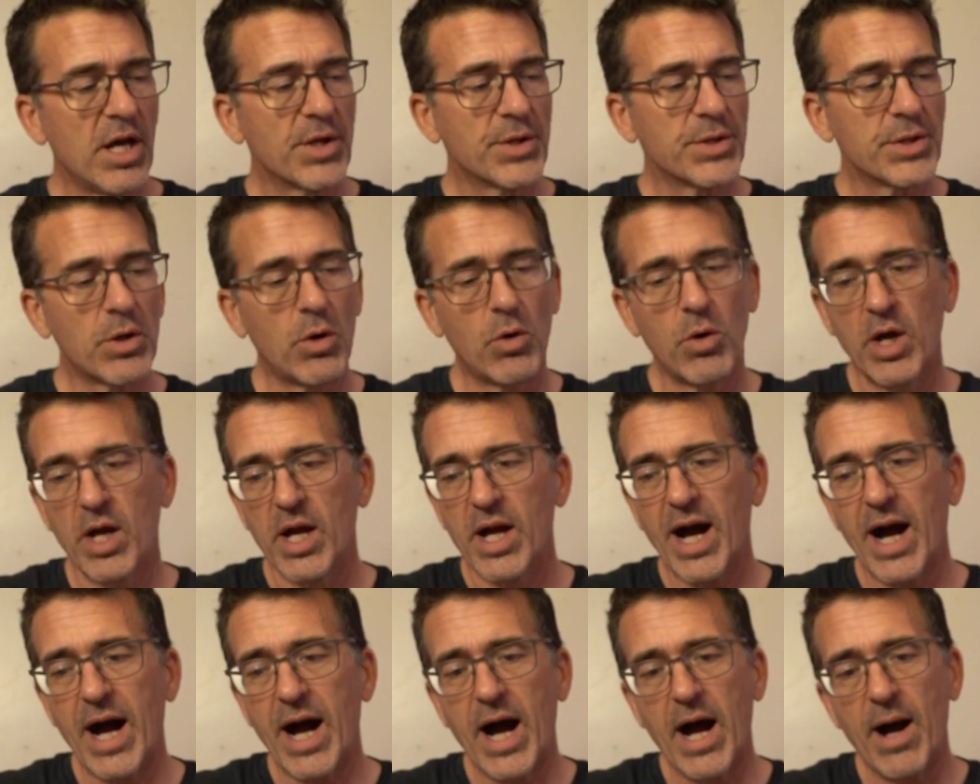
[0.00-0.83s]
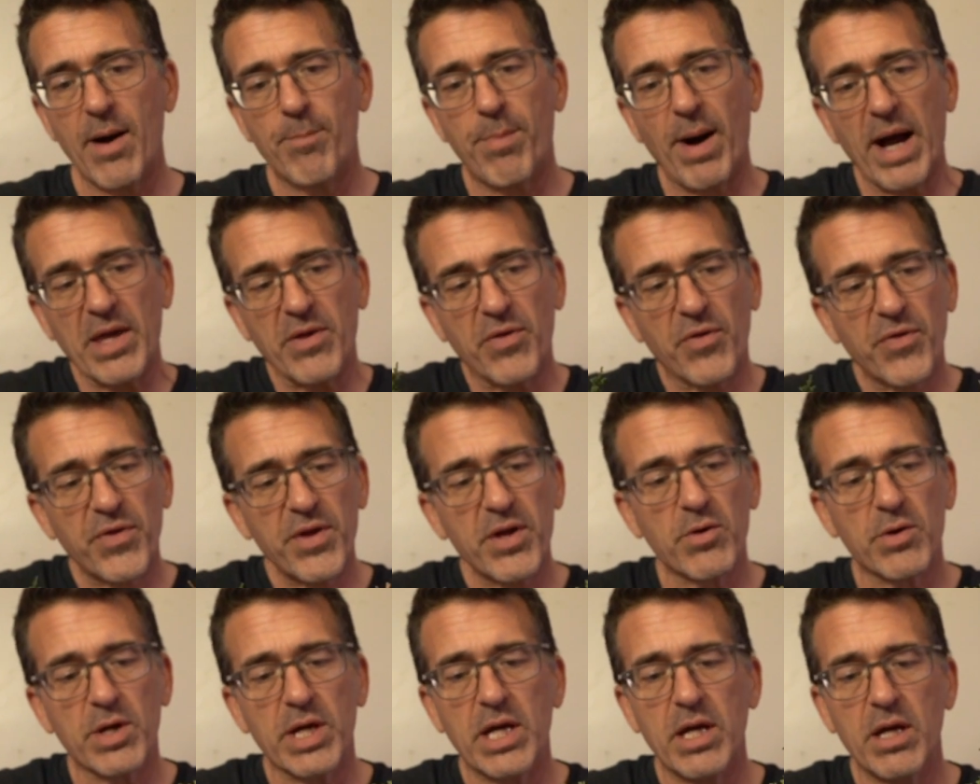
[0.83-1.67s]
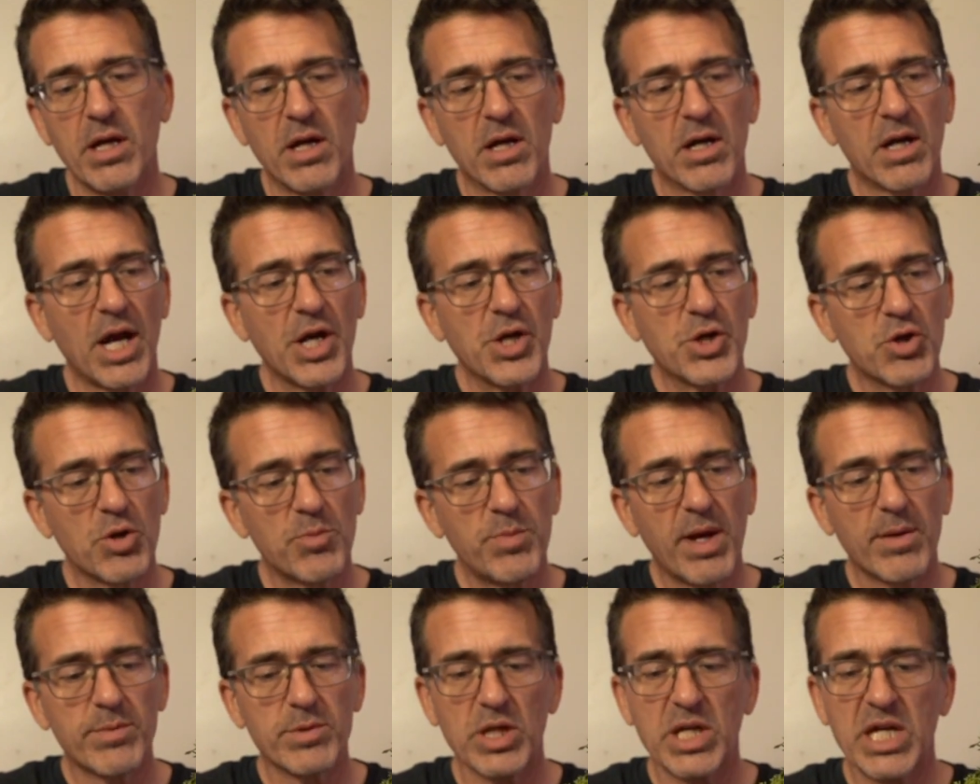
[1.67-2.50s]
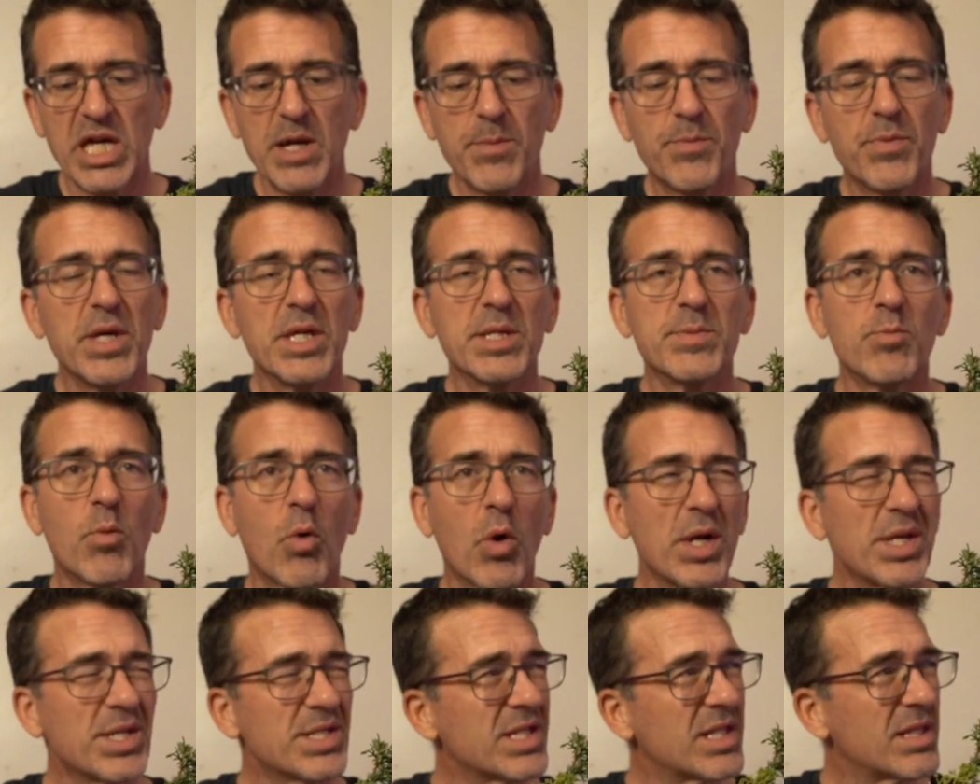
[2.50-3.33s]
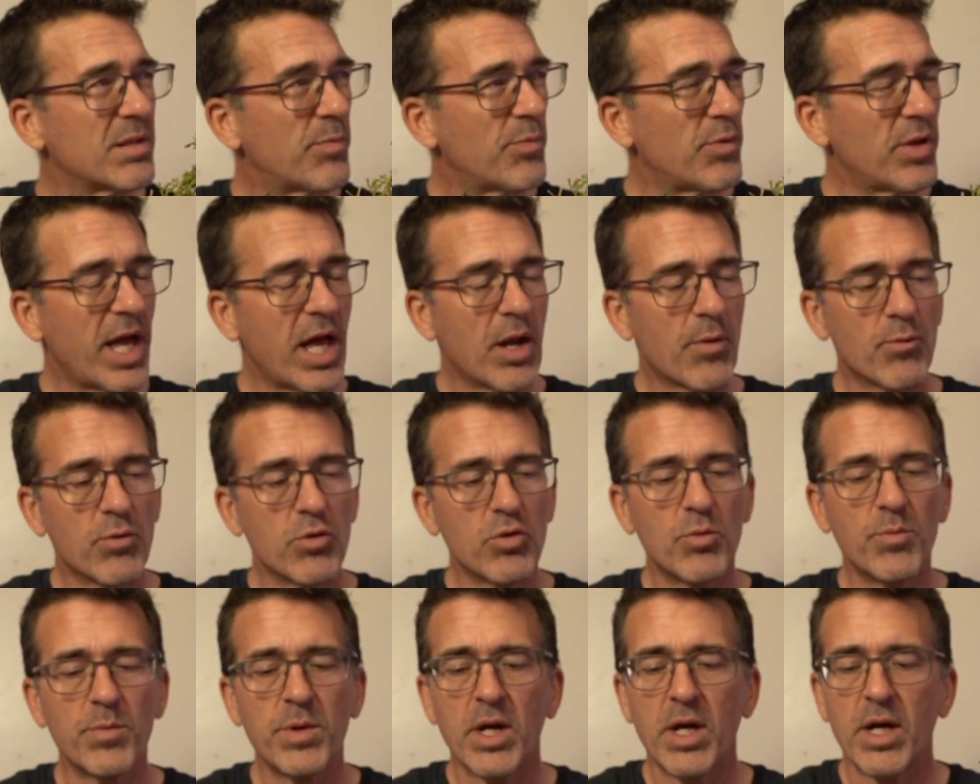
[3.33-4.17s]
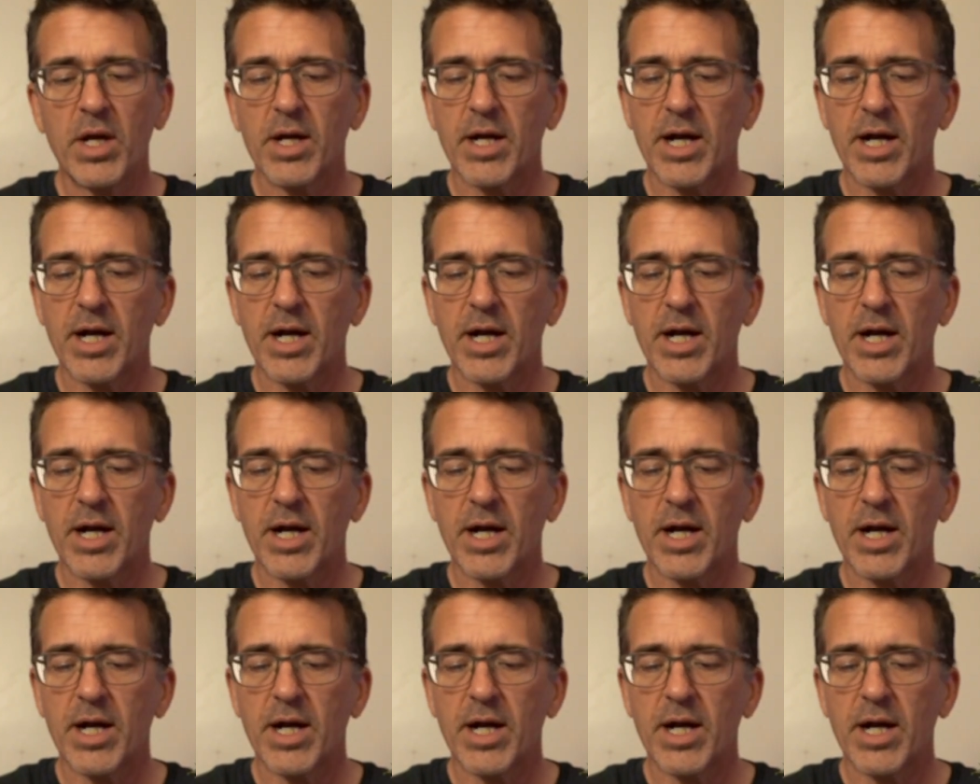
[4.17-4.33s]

So by theory, I should be able to keep these moist in the plant room.